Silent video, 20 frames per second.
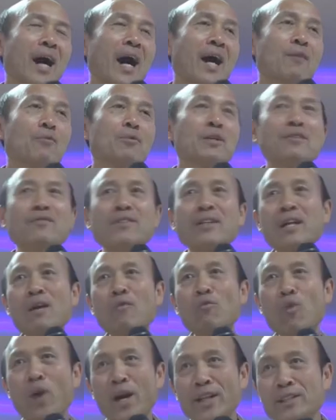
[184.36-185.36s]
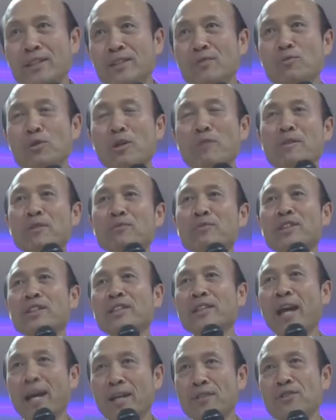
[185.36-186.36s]
I even have one woman
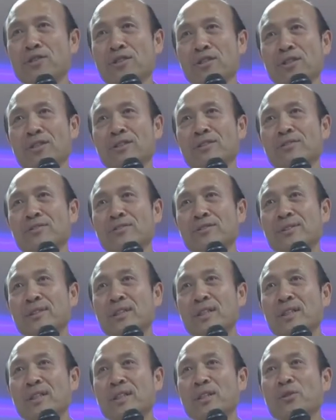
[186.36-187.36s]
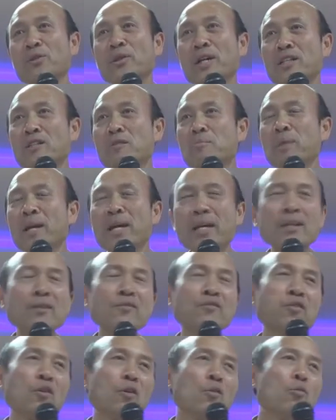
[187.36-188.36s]
with cancer who had
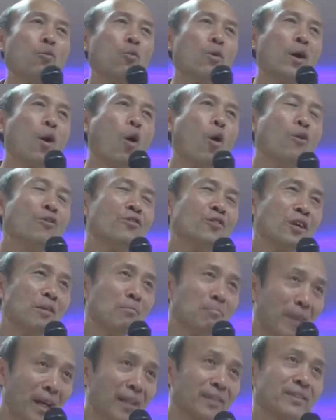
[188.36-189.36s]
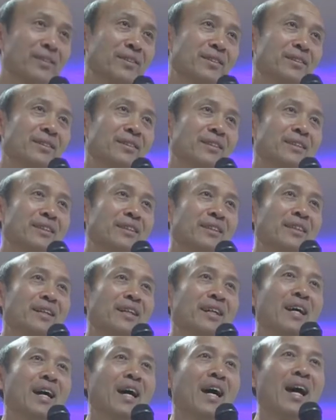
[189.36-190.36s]
pain for over a month.
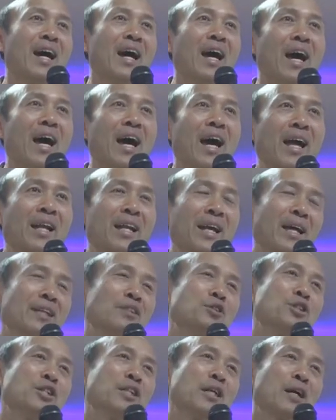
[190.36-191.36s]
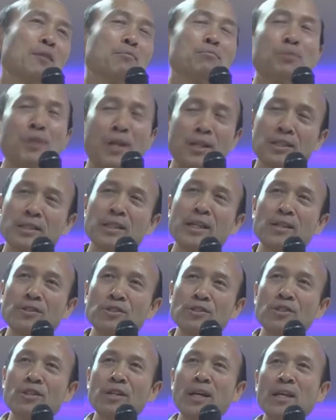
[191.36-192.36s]
And then she had breast
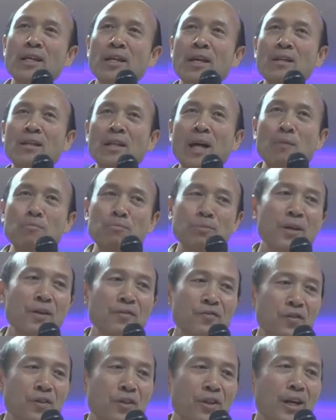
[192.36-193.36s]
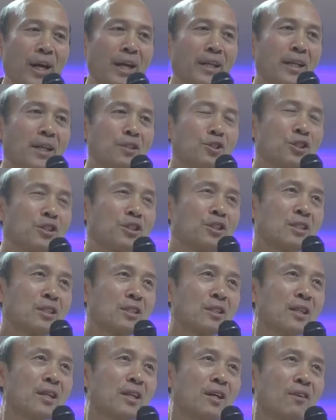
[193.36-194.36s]
cancer. And then I prayed for her. And then she
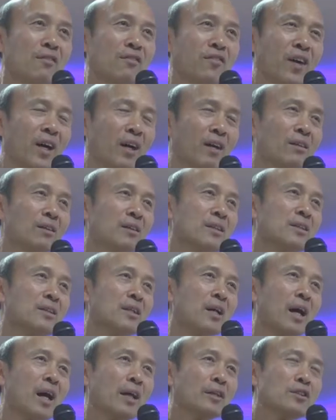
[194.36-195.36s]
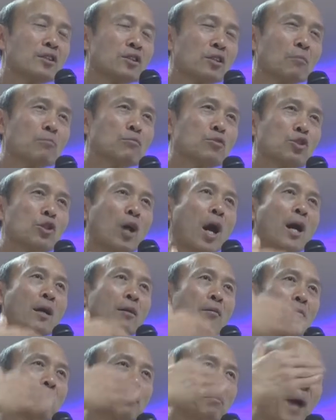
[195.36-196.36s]
felt some
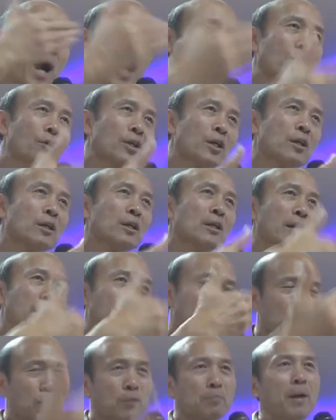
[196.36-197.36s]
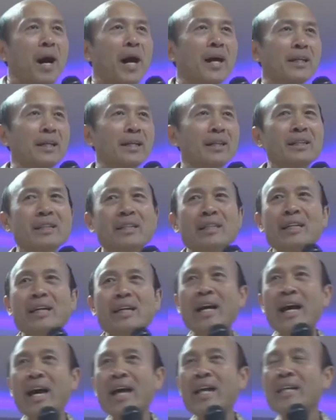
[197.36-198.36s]
dark power left her body.
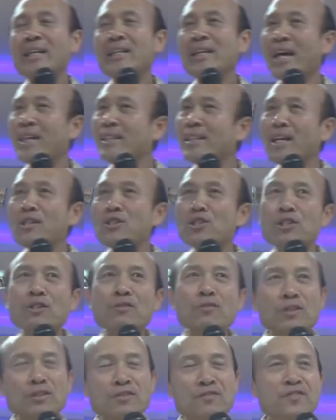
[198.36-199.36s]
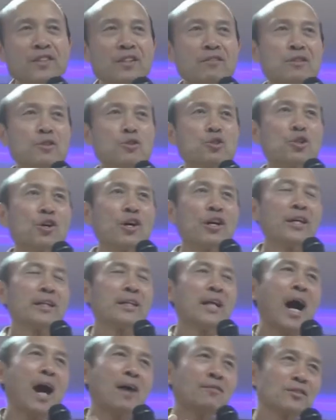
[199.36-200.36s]
And, and then she was filled with joy.
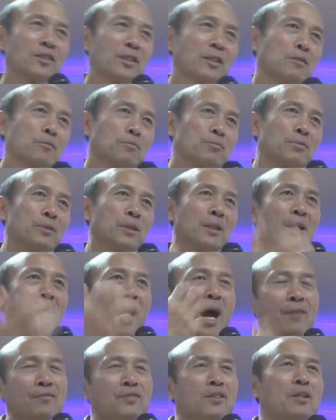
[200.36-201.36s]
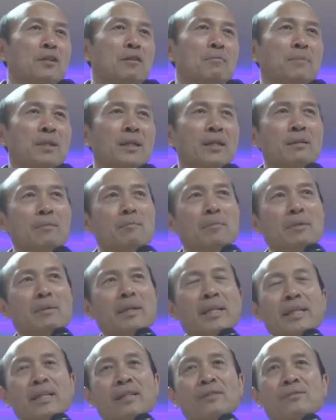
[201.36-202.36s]
And after the, after the meet,
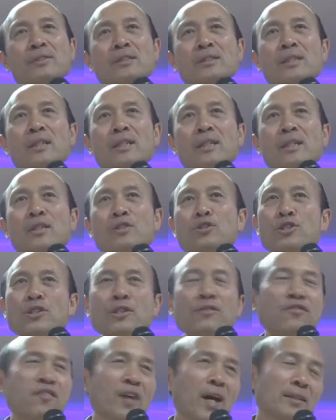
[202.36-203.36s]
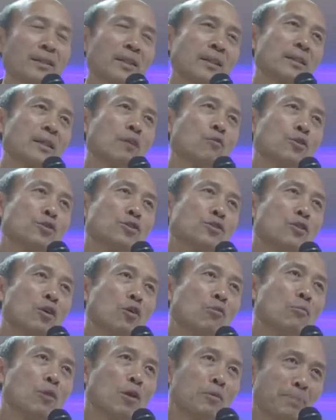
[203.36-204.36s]
meeting, she found that there was
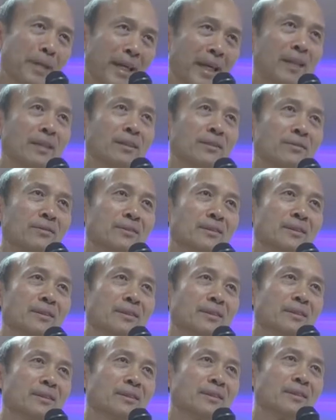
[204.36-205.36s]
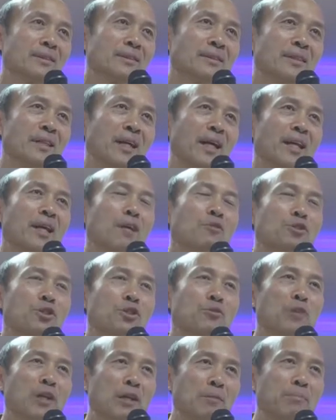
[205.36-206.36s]
no more pain. And then
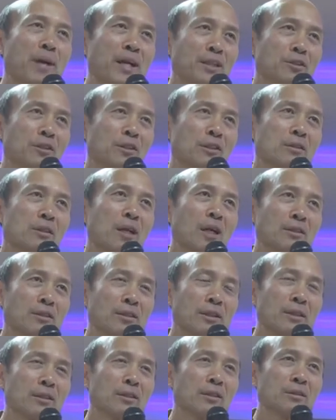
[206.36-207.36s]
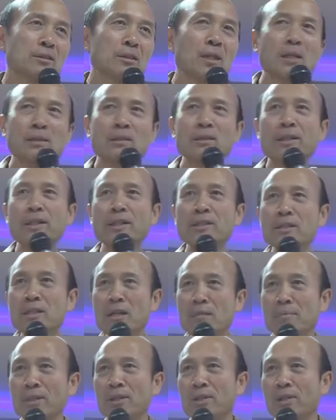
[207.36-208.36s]
she went back to the doctor, and the doctor
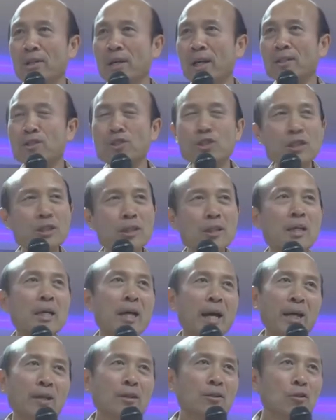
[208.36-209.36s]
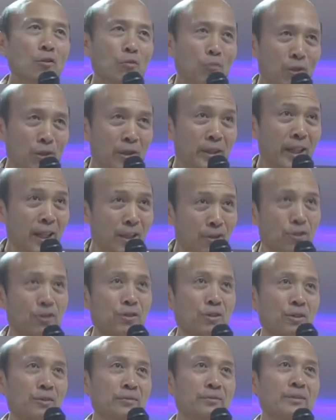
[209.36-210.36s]
examined her, and she had no more
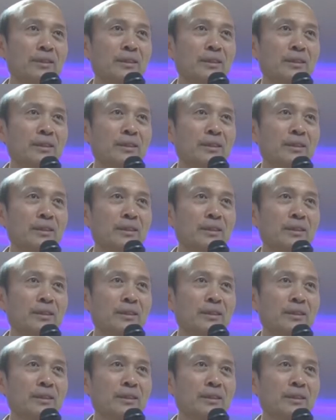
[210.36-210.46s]
cancer.